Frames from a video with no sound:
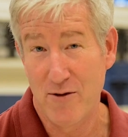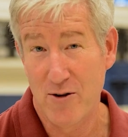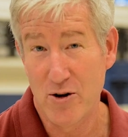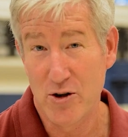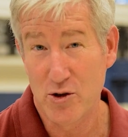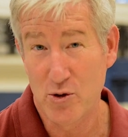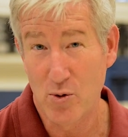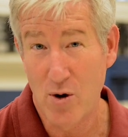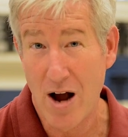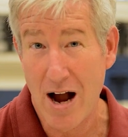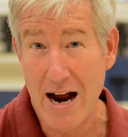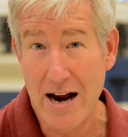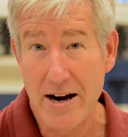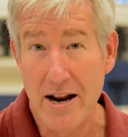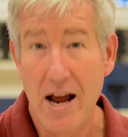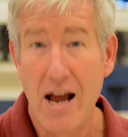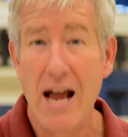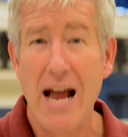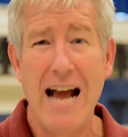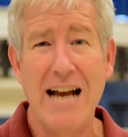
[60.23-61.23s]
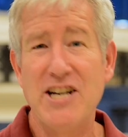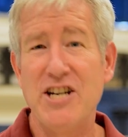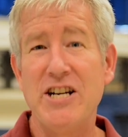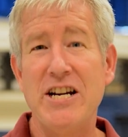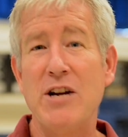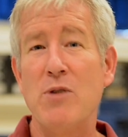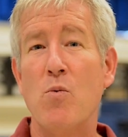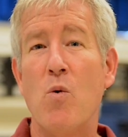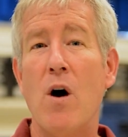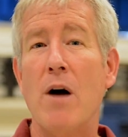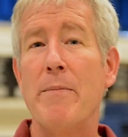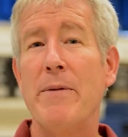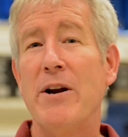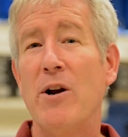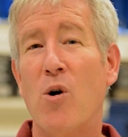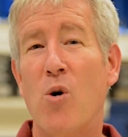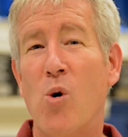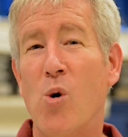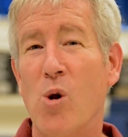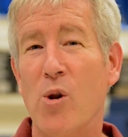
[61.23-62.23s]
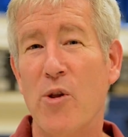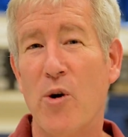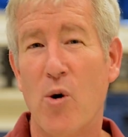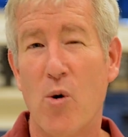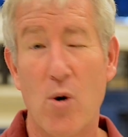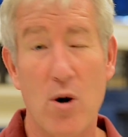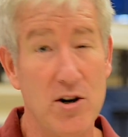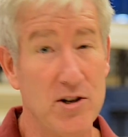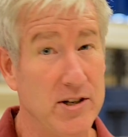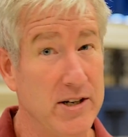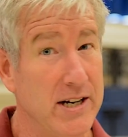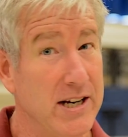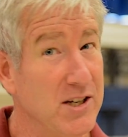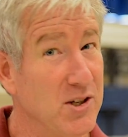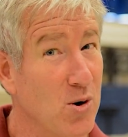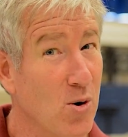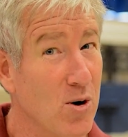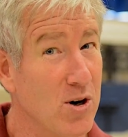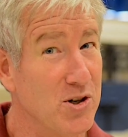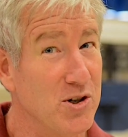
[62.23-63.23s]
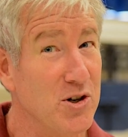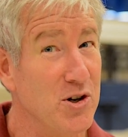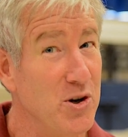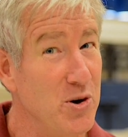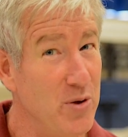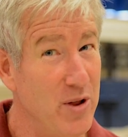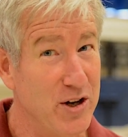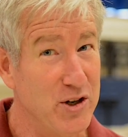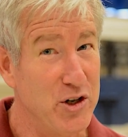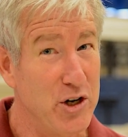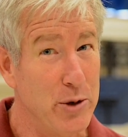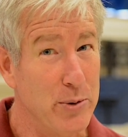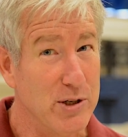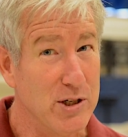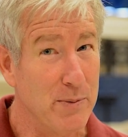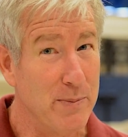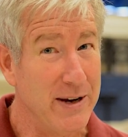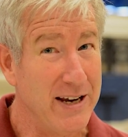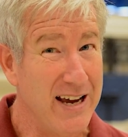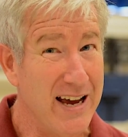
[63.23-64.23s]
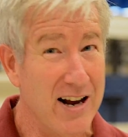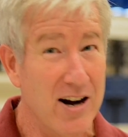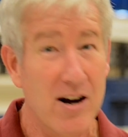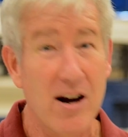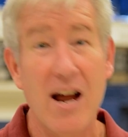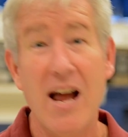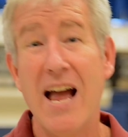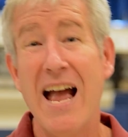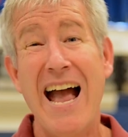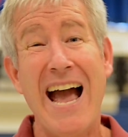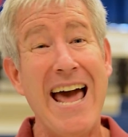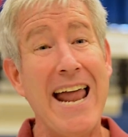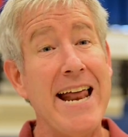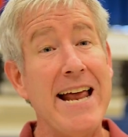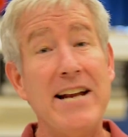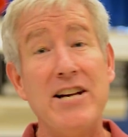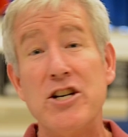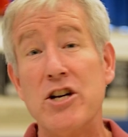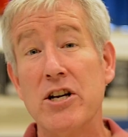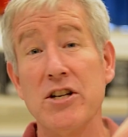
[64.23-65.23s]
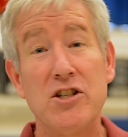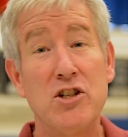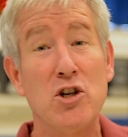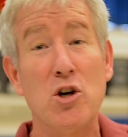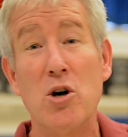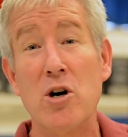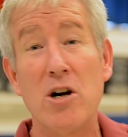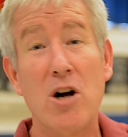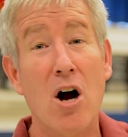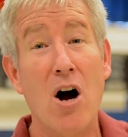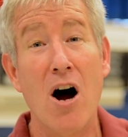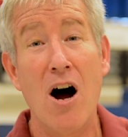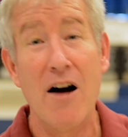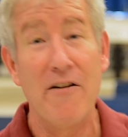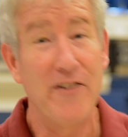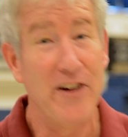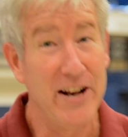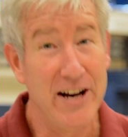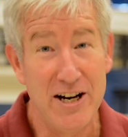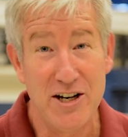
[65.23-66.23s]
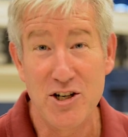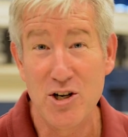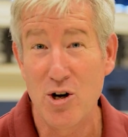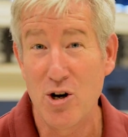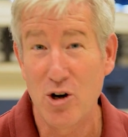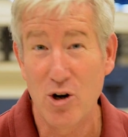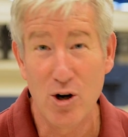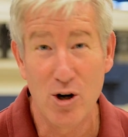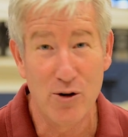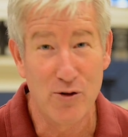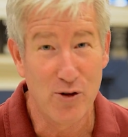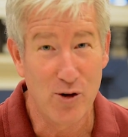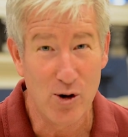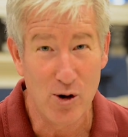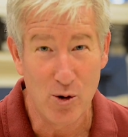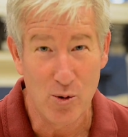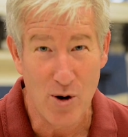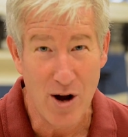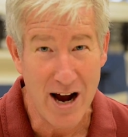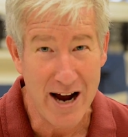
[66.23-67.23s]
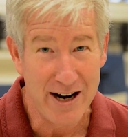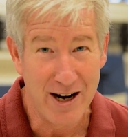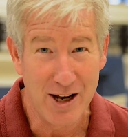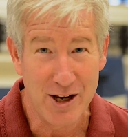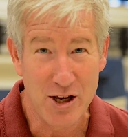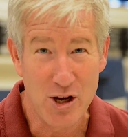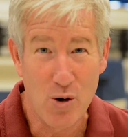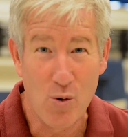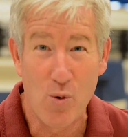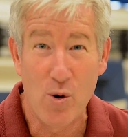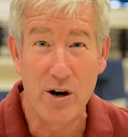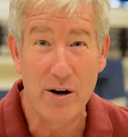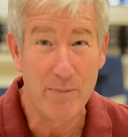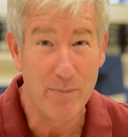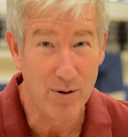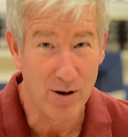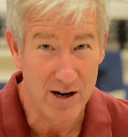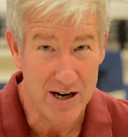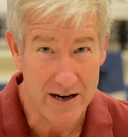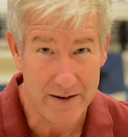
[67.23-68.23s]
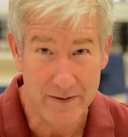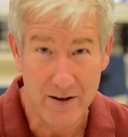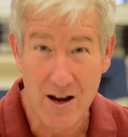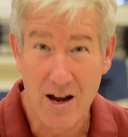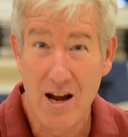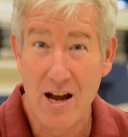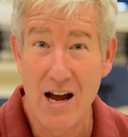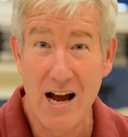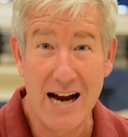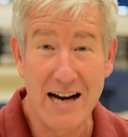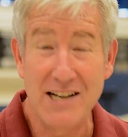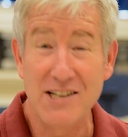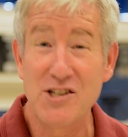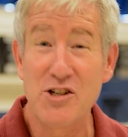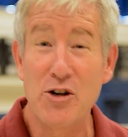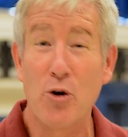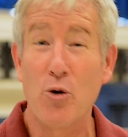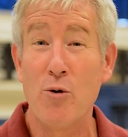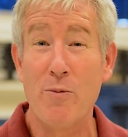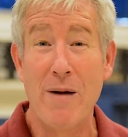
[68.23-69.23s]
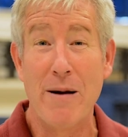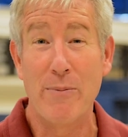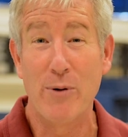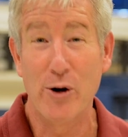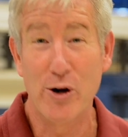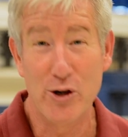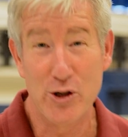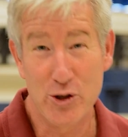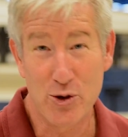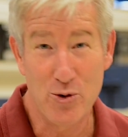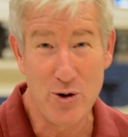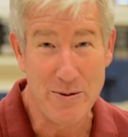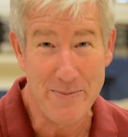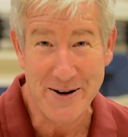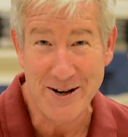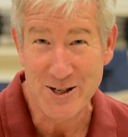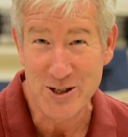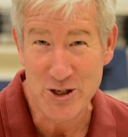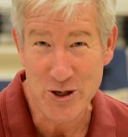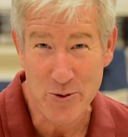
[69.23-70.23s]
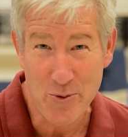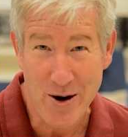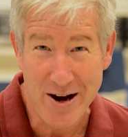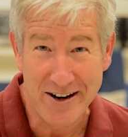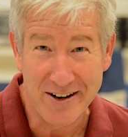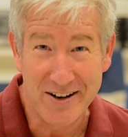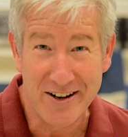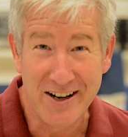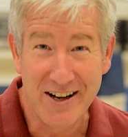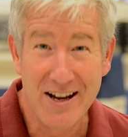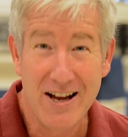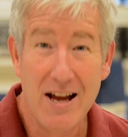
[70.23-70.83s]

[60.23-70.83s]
first ride, and she didn't want me to hold the horse, and this horse knew that she was a beginner, and it just took off, and it took her for a ride like you wouldn't believe. I can still remember her screaming as she went.